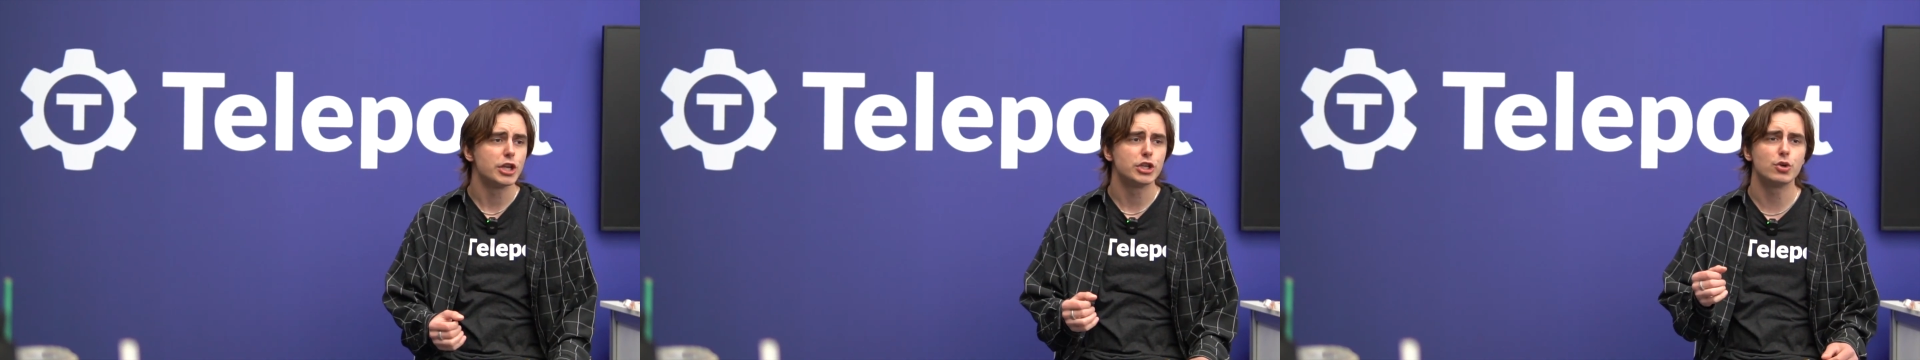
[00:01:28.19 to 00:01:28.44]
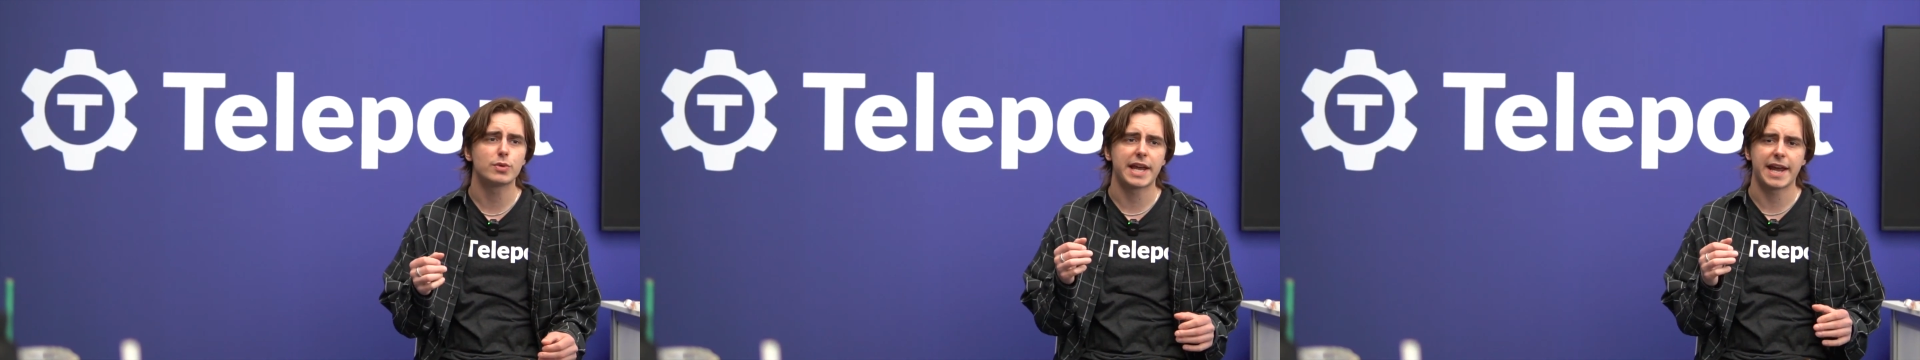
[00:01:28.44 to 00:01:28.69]

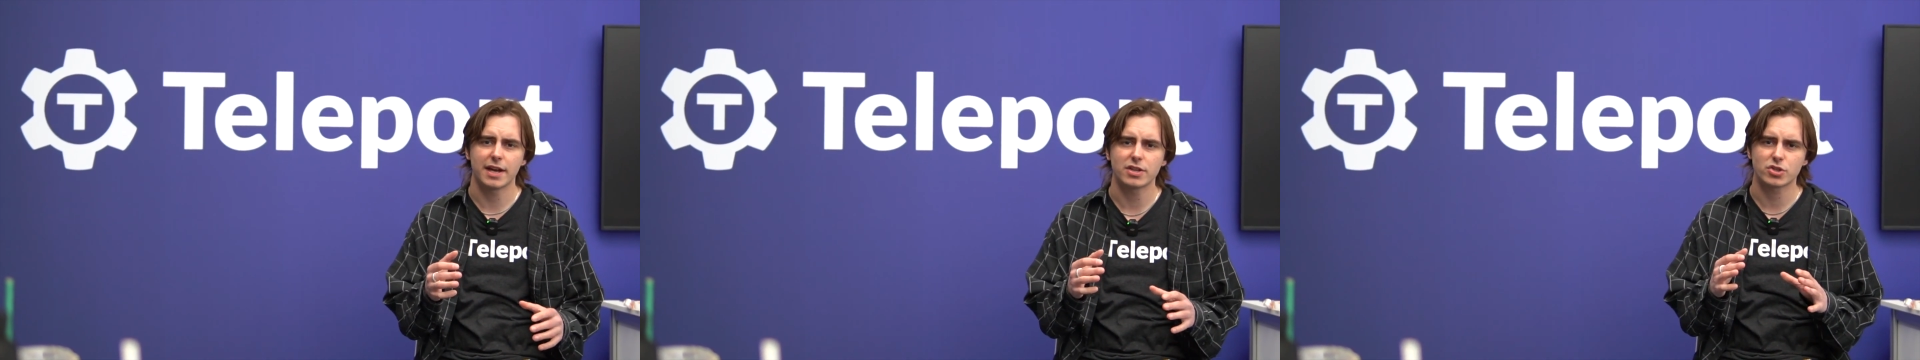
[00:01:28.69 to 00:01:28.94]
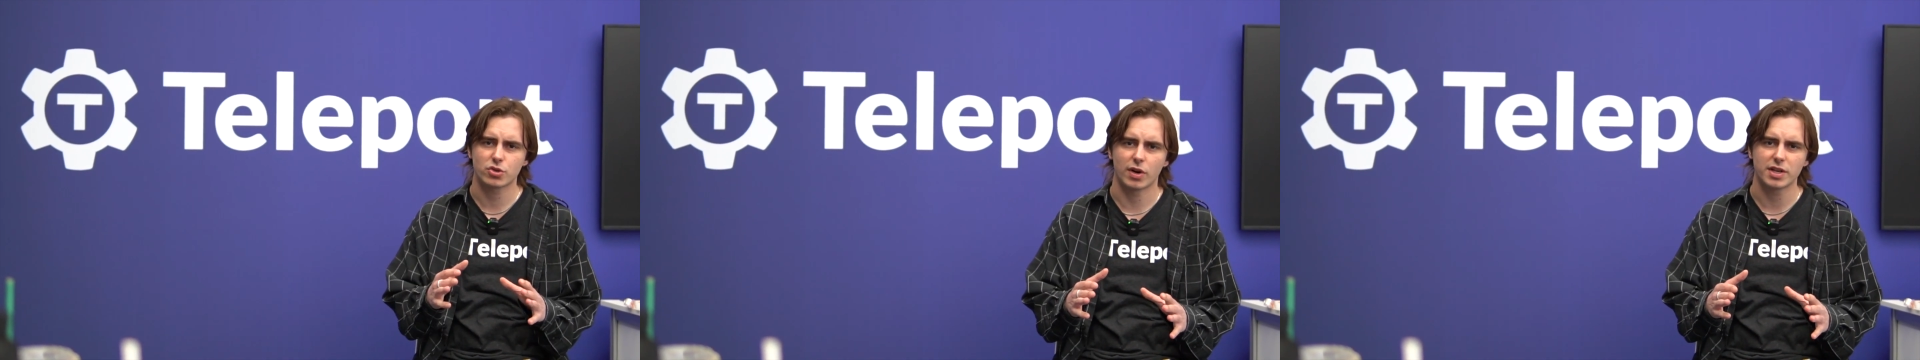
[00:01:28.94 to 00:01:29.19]
you can't
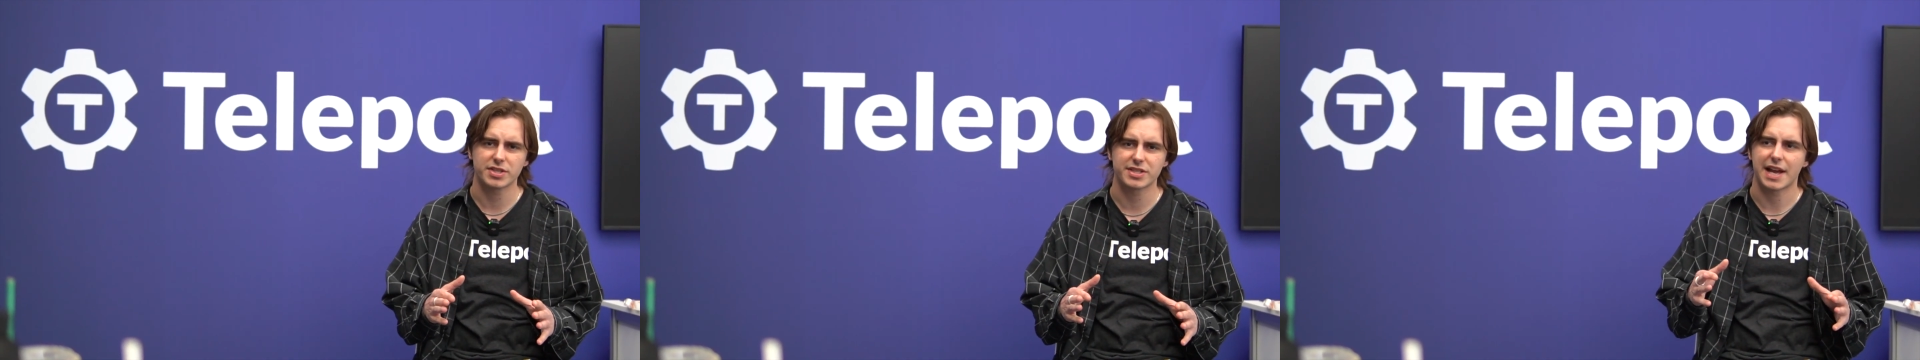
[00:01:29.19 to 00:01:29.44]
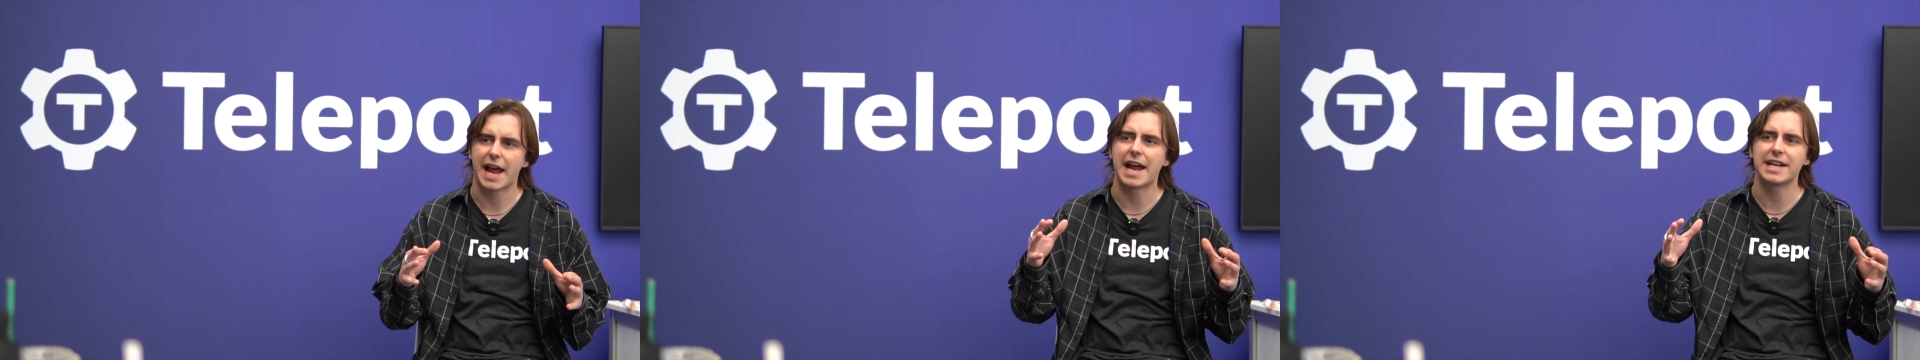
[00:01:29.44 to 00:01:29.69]

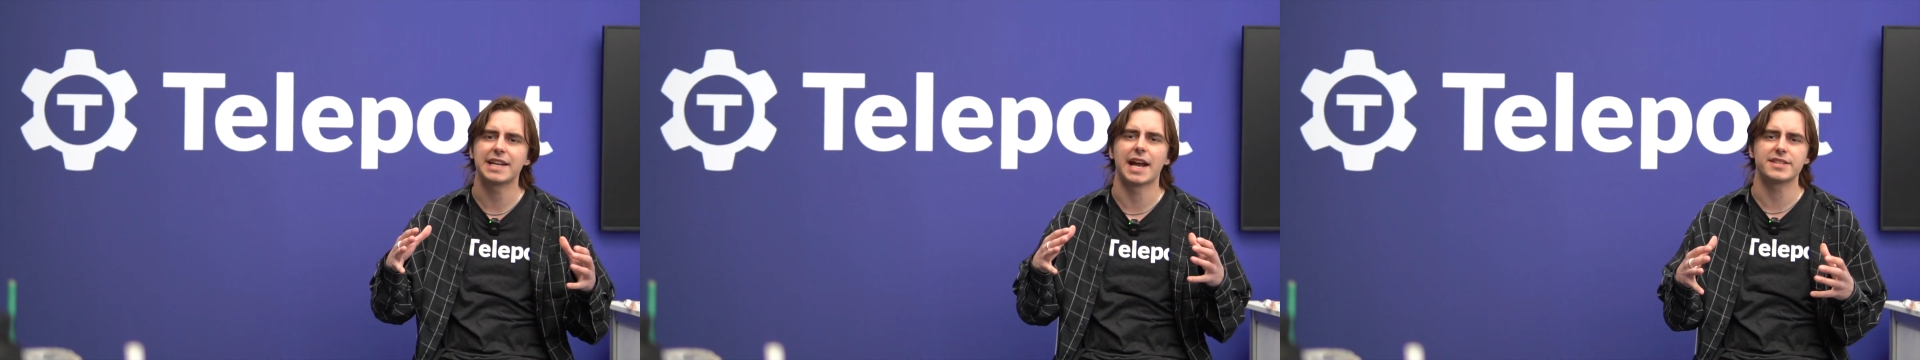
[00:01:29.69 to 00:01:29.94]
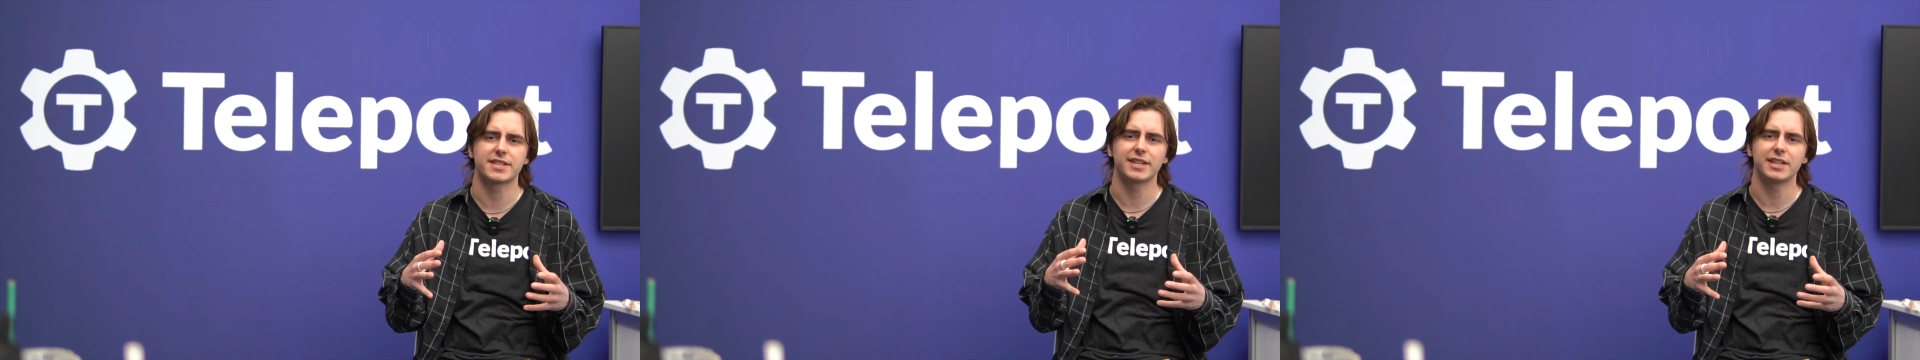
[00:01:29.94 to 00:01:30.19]
trust any
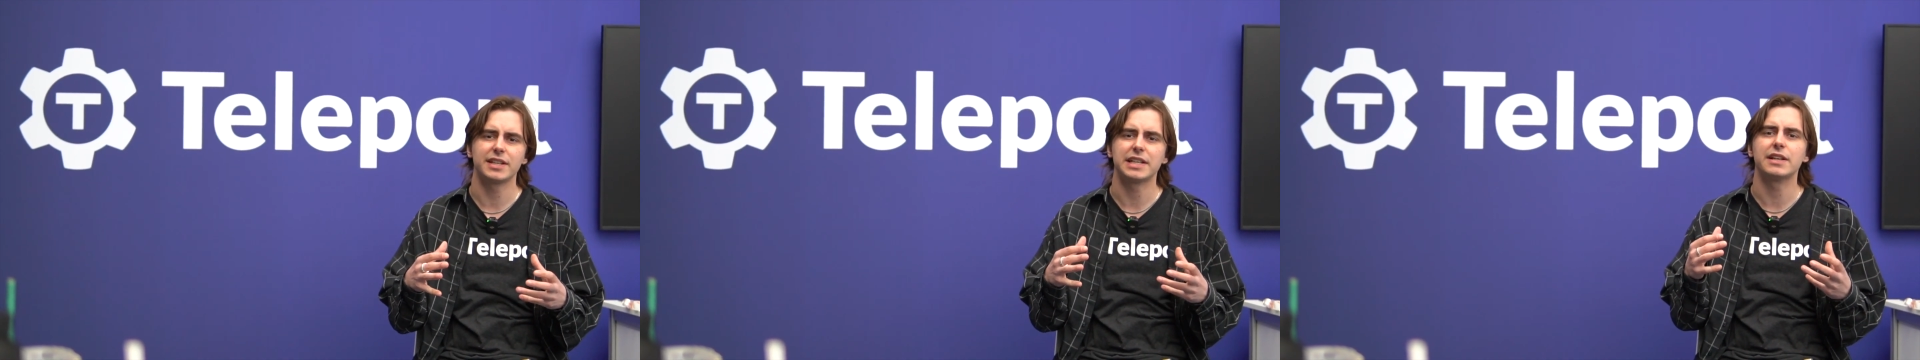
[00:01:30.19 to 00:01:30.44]
entity,